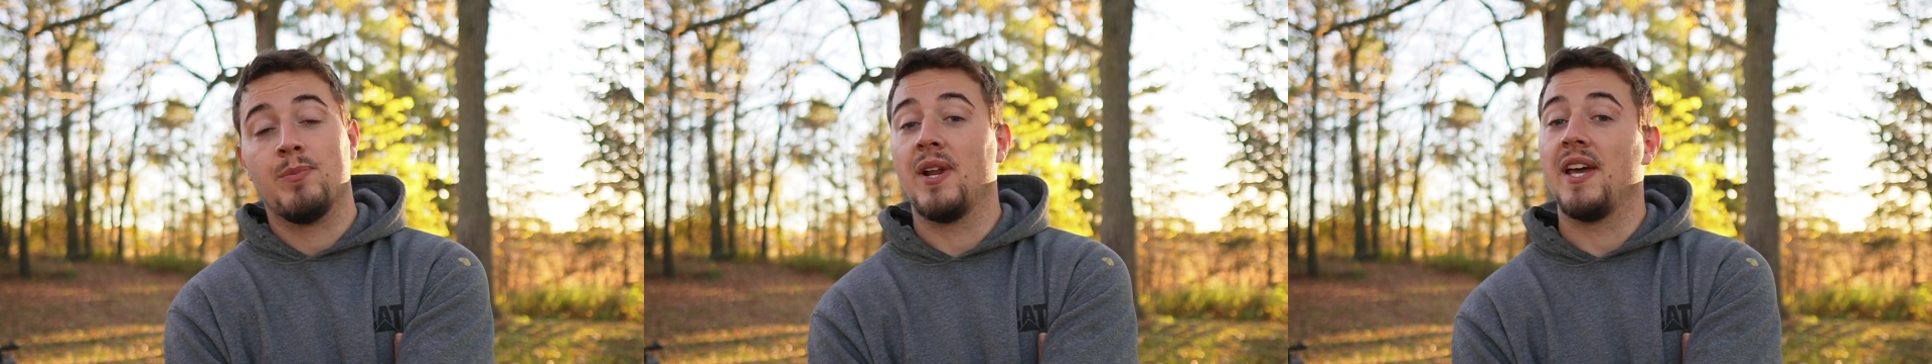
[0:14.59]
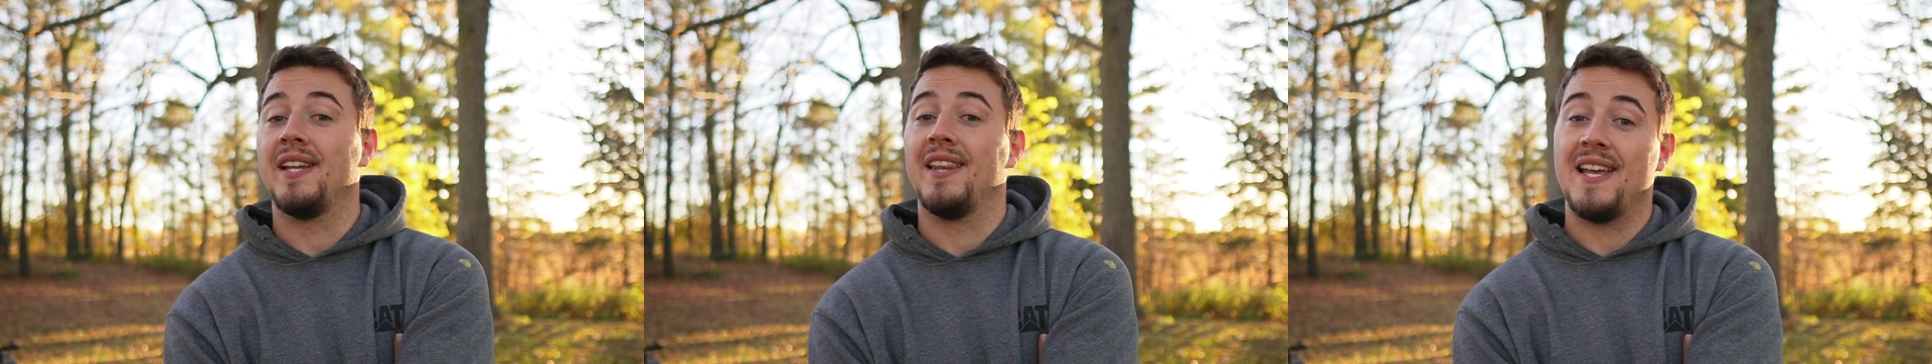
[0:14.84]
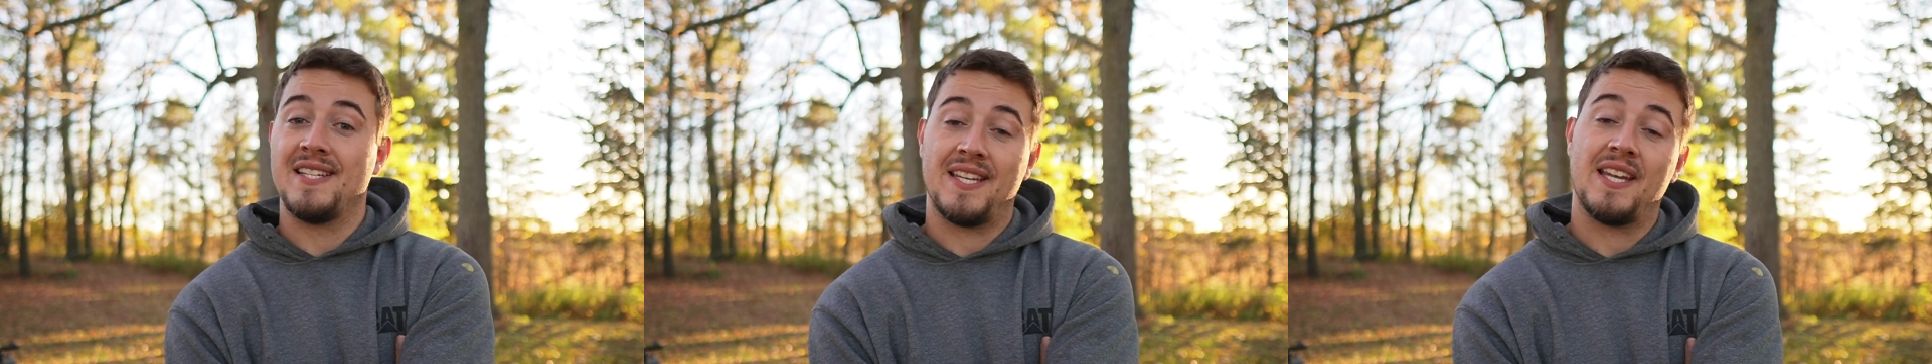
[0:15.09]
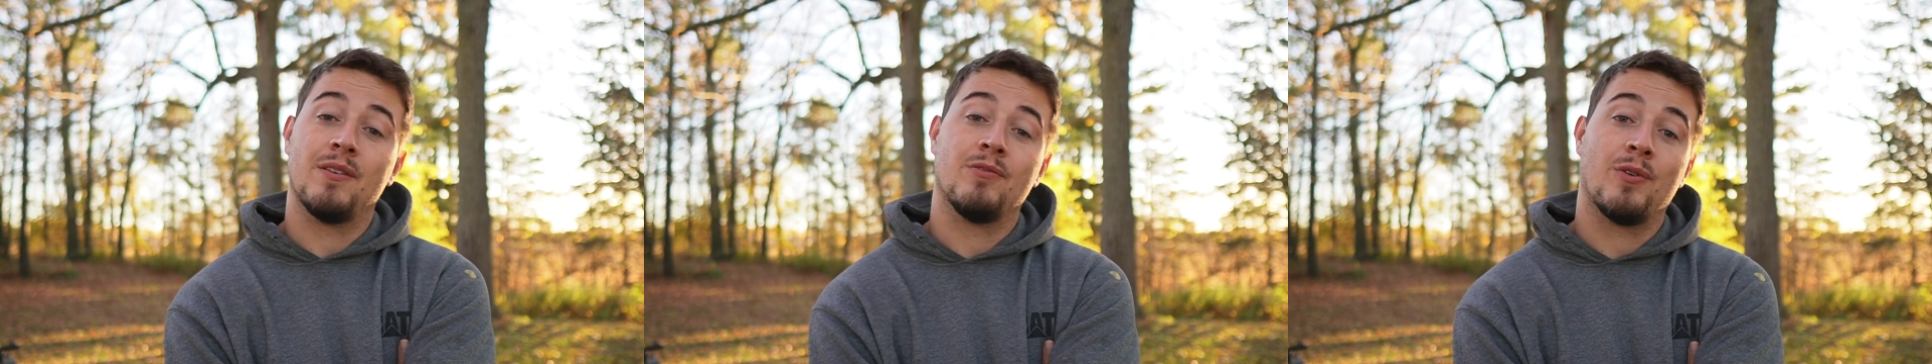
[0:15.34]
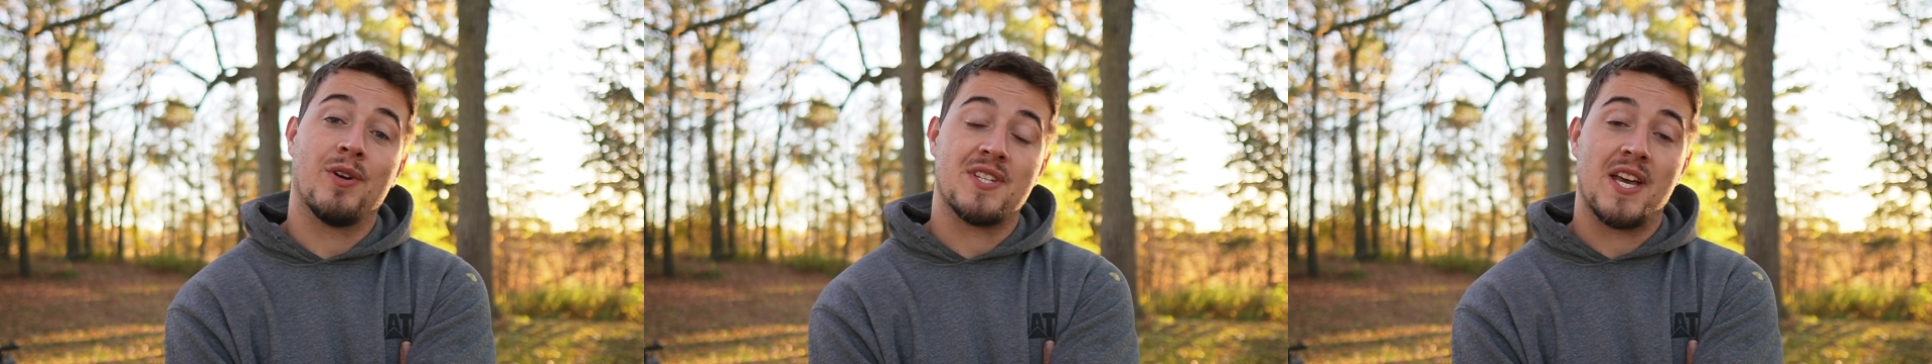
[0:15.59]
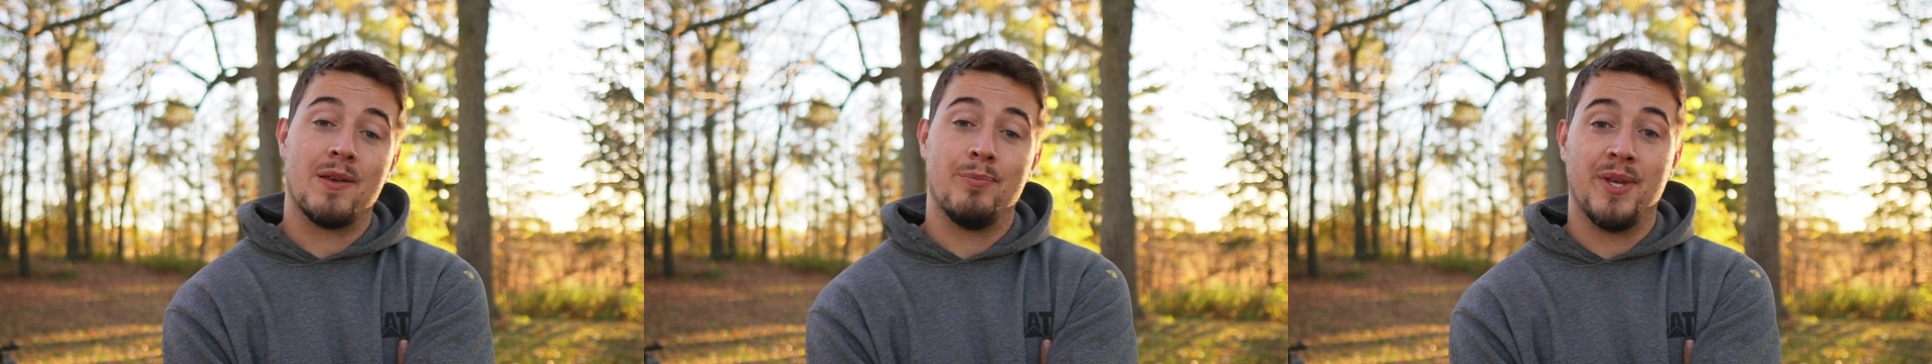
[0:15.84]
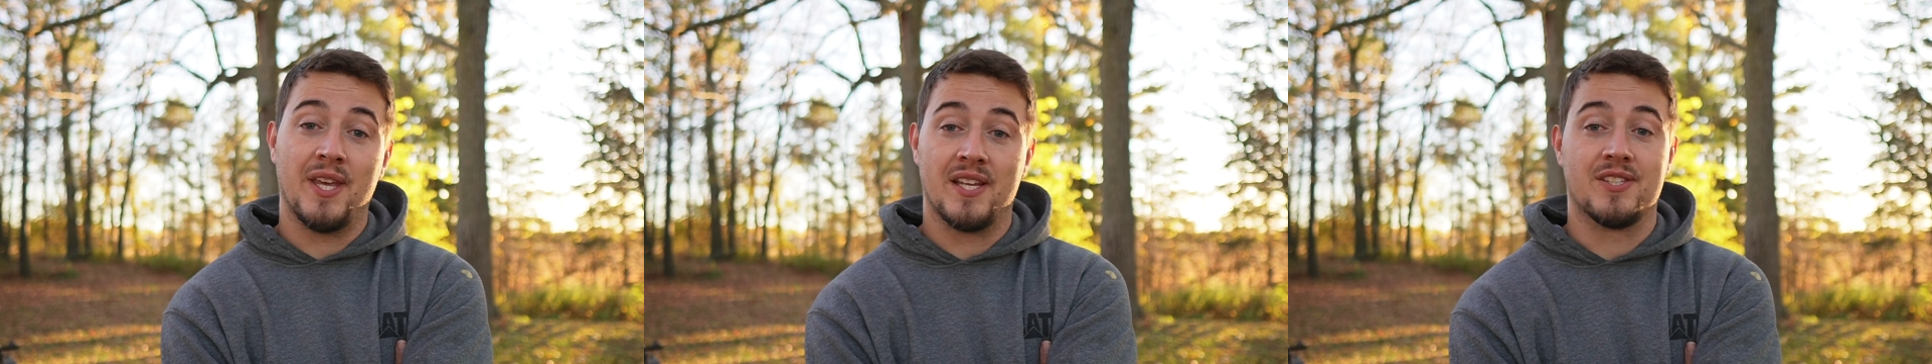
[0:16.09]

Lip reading: but I had lent to him for a time being.